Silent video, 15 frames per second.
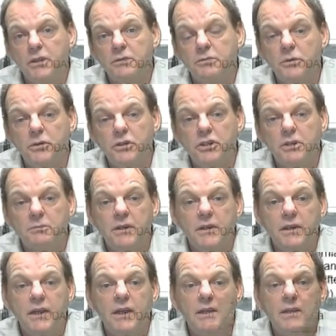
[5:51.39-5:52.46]
at Fukushima
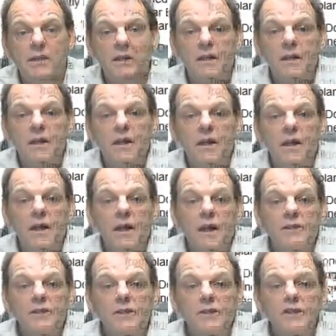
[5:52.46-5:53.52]
again.
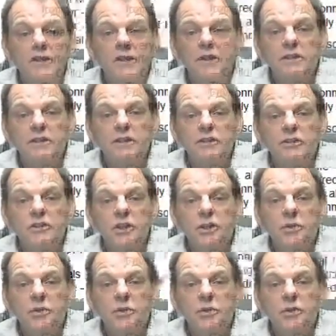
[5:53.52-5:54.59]
And scientists are
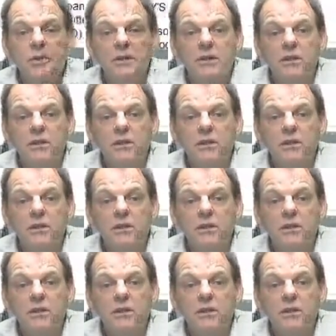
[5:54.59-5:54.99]
showing,